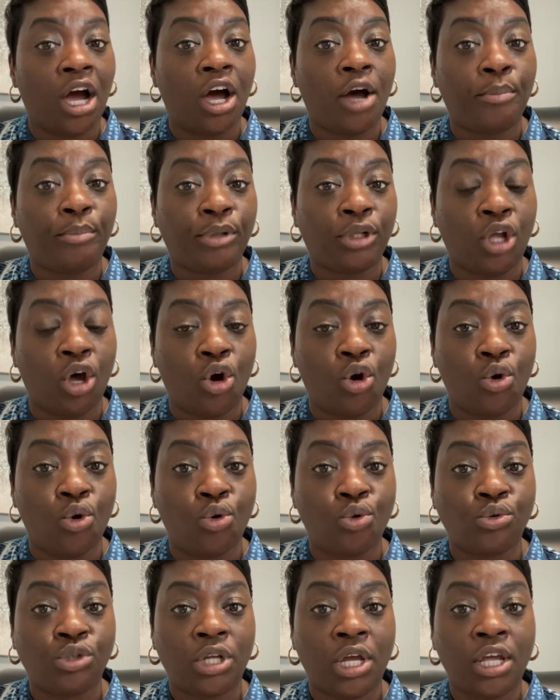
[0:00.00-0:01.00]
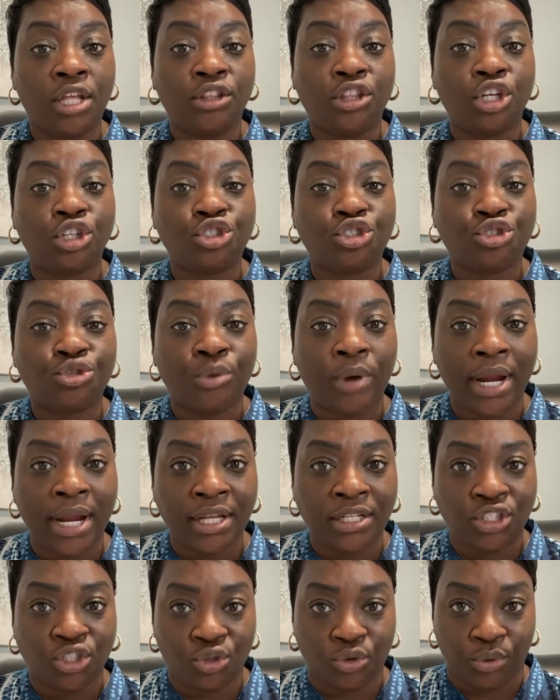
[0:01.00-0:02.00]
upload the
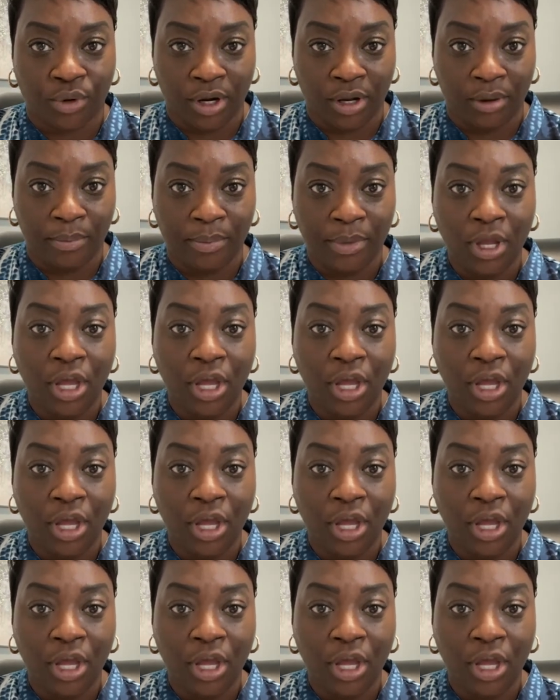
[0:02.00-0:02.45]
transcript.